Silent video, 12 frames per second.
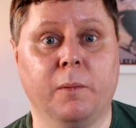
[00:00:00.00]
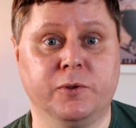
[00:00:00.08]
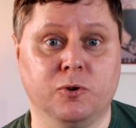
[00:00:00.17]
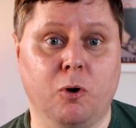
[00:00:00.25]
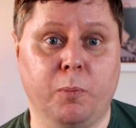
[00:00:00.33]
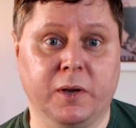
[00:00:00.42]

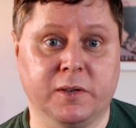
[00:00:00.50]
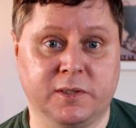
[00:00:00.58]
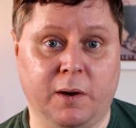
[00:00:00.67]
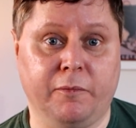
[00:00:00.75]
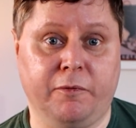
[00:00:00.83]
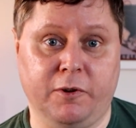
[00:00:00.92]
absorbing
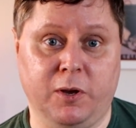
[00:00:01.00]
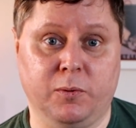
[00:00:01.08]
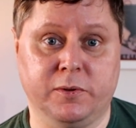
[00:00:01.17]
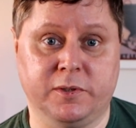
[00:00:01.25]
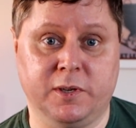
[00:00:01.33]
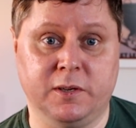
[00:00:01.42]
some
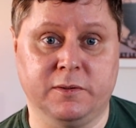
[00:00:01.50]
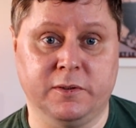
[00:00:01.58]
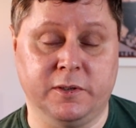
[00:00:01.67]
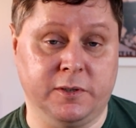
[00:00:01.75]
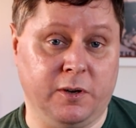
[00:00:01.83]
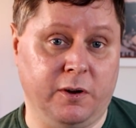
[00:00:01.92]
frequencies the
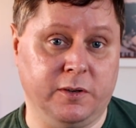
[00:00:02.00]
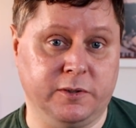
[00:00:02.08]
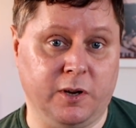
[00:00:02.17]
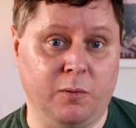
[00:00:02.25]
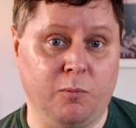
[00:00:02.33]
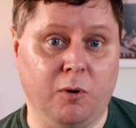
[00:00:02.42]
designers
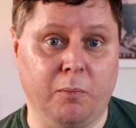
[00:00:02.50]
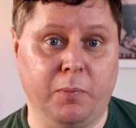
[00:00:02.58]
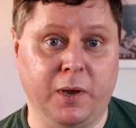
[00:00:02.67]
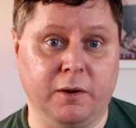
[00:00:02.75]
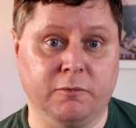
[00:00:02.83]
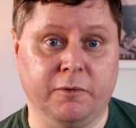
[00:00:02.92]
don't want
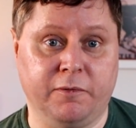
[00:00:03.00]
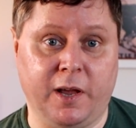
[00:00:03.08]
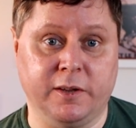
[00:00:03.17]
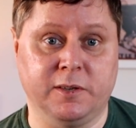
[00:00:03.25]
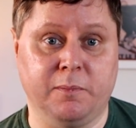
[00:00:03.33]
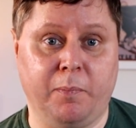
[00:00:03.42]
being
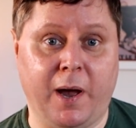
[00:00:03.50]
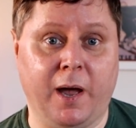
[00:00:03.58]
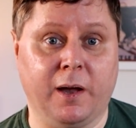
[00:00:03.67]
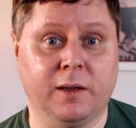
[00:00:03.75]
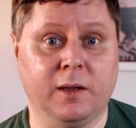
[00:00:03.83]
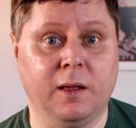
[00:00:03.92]
reflected
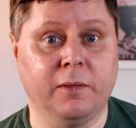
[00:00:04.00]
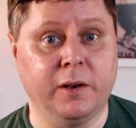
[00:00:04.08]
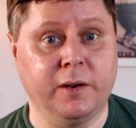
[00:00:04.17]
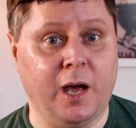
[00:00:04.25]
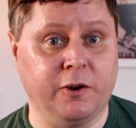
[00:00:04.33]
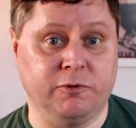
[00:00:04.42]
back that
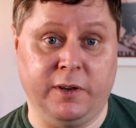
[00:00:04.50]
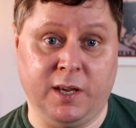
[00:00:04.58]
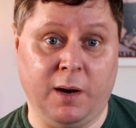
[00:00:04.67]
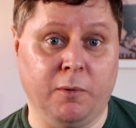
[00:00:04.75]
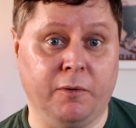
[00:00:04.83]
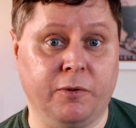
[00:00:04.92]
naturally
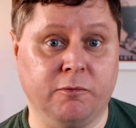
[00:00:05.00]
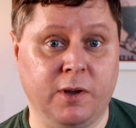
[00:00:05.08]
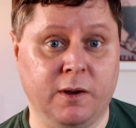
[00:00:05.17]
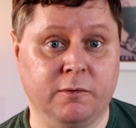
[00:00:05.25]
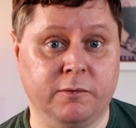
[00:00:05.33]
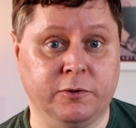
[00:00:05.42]
come off the
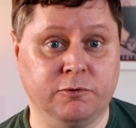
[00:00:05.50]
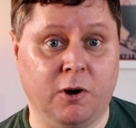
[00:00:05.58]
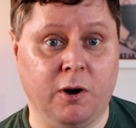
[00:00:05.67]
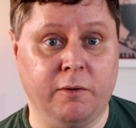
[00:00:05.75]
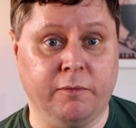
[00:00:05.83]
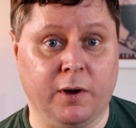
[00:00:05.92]
rear of the
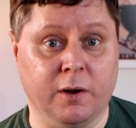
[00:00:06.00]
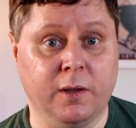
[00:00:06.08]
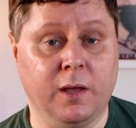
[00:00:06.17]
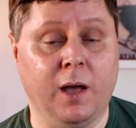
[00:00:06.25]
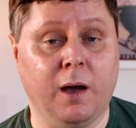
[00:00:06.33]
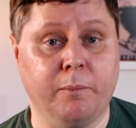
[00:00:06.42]
driver
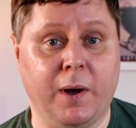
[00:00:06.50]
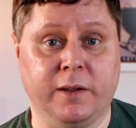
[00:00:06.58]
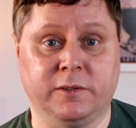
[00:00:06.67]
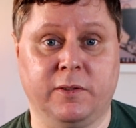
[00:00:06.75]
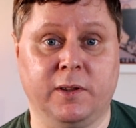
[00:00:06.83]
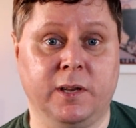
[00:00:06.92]
and back
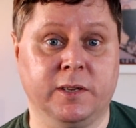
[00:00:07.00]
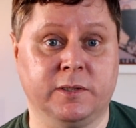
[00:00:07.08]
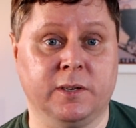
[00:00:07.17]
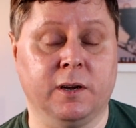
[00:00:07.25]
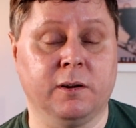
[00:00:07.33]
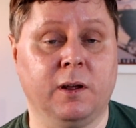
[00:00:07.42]
to the
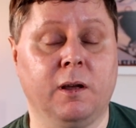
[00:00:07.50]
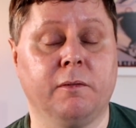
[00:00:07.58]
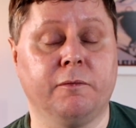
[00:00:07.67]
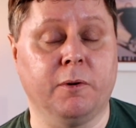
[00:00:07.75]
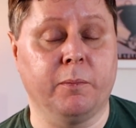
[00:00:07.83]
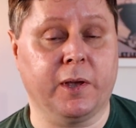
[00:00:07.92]
listener
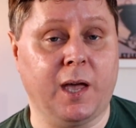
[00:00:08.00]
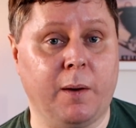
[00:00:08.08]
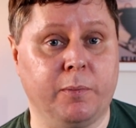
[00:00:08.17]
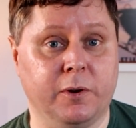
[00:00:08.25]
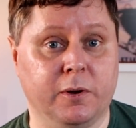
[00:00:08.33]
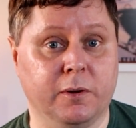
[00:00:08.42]
from the
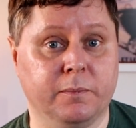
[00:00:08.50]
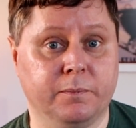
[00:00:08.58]
cabinet.